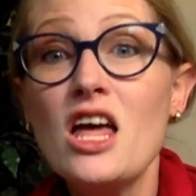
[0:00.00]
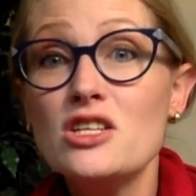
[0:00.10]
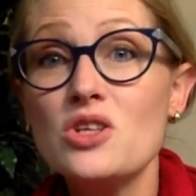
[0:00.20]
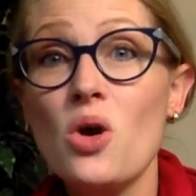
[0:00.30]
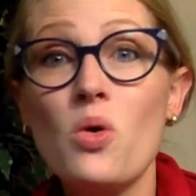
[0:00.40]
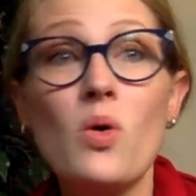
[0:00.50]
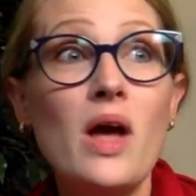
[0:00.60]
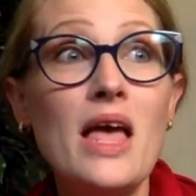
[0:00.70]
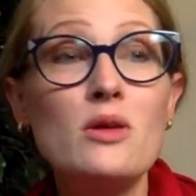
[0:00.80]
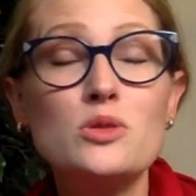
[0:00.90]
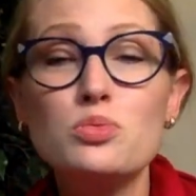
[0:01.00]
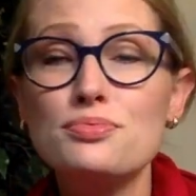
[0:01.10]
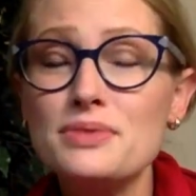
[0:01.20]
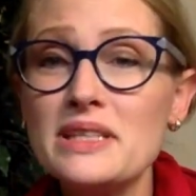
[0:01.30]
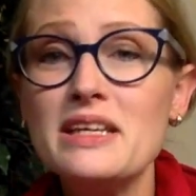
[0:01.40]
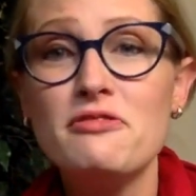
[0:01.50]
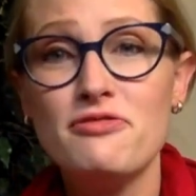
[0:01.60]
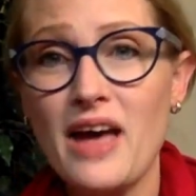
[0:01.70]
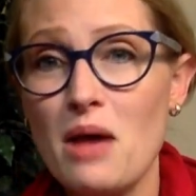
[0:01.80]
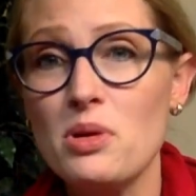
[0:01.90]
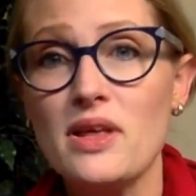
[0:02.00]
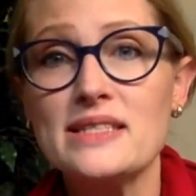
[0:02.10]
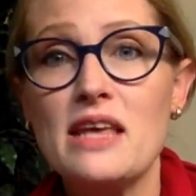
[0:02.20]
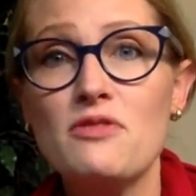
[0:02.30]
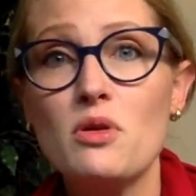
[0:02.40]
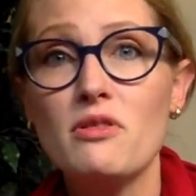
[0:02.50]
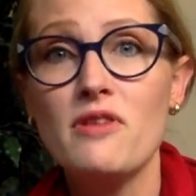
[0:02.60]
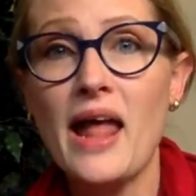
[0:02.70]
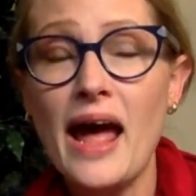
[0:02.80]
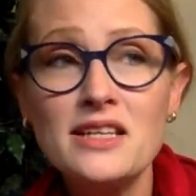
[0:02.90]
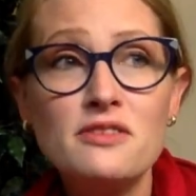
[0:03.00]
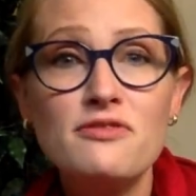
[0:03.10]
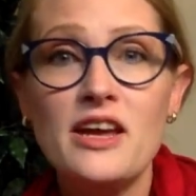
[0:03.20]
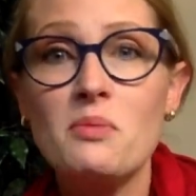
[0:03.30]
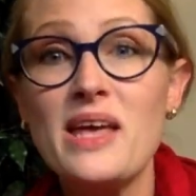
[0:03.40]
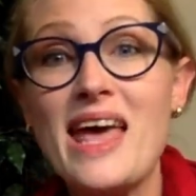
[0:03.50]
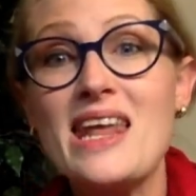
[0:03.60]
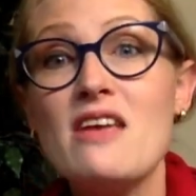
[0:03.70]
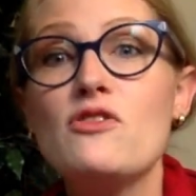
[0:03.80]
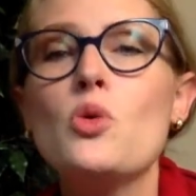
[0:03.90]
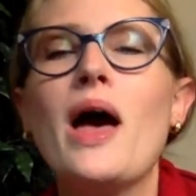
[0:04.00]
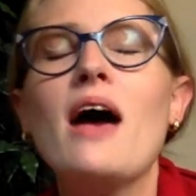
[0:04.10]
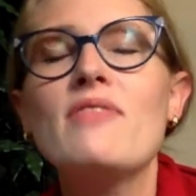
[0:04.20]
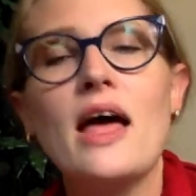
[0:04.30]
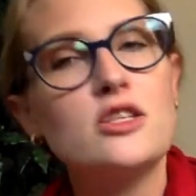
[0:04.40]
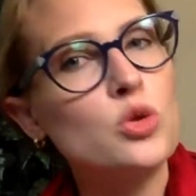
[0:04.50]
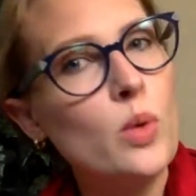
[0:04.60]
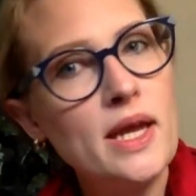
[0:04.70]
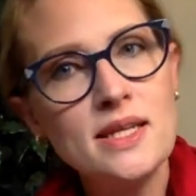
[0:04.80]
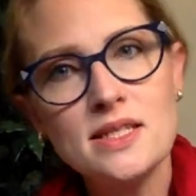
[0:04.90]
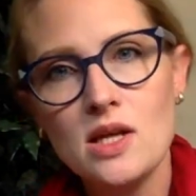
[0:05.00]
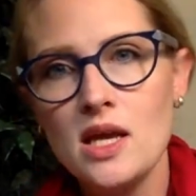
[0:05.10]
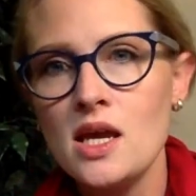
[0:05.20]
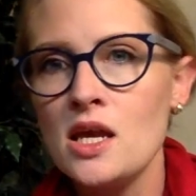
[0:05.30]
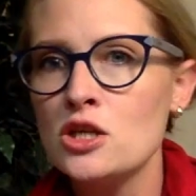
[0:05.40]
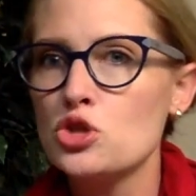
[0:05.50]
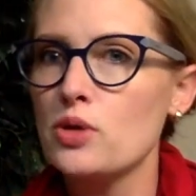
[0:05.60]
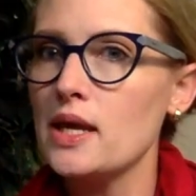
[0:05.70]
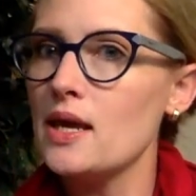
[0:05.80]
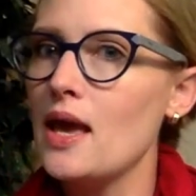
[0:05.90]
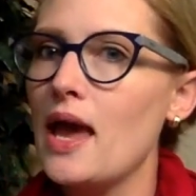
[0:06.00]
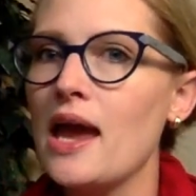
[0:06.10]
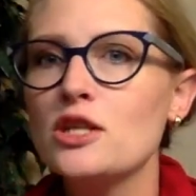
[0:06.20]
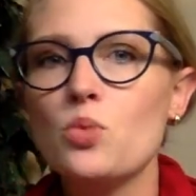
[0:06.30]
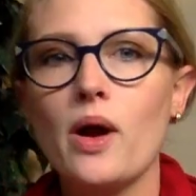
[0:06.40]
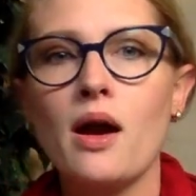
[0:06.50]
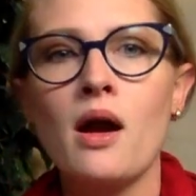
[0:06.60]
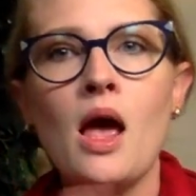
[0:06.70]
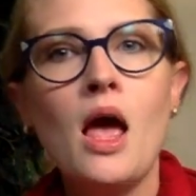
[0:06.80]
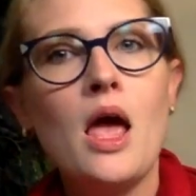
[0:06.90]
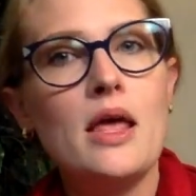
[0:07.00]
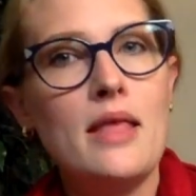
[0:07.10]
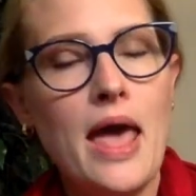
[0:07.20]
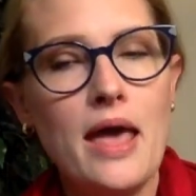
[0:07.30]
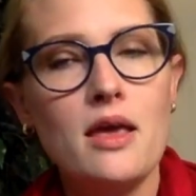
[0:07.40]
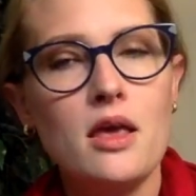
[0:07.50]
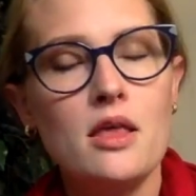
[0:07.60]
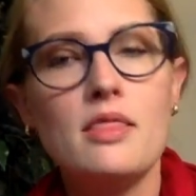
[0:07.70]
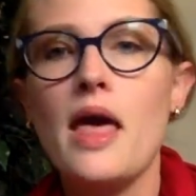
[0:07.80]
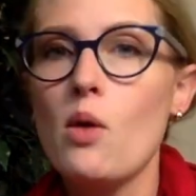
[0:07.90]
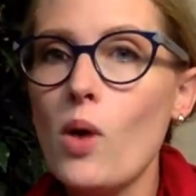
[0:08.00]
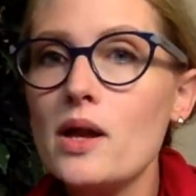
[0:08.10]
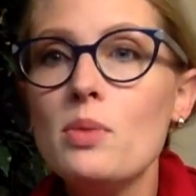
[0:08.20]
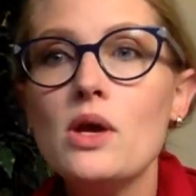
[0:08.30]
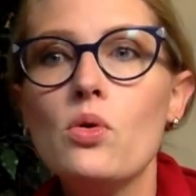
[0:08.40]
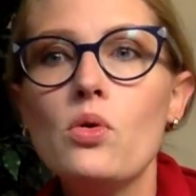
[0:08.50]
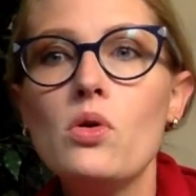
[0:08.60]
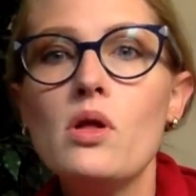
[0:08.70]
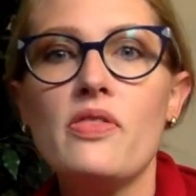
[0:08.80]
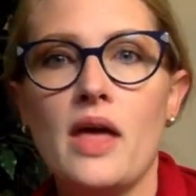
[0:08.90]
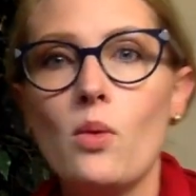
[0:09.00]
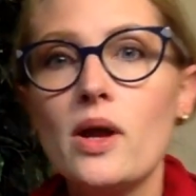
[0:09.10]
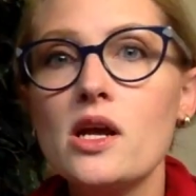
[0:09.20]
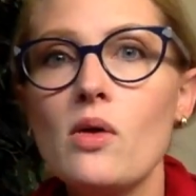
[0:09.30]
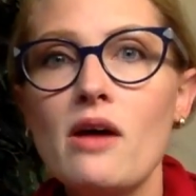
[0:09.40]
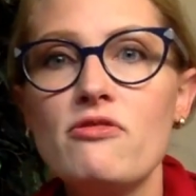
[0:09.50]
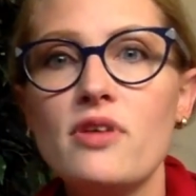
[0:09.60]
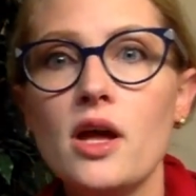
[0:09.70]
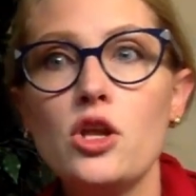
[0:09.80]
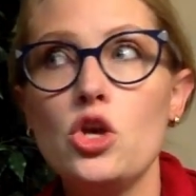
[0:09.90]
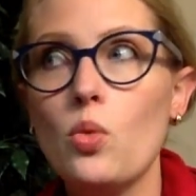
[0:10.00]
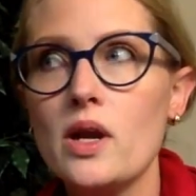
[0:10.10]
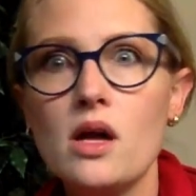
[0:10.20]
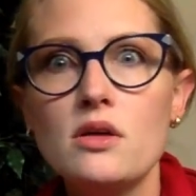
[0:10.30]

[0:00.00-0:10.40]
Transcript: So it's really fabulous if you have an active family and if you have that tween-teen tricky age where, hey, they want to be cool, they want to go have fun, you want to go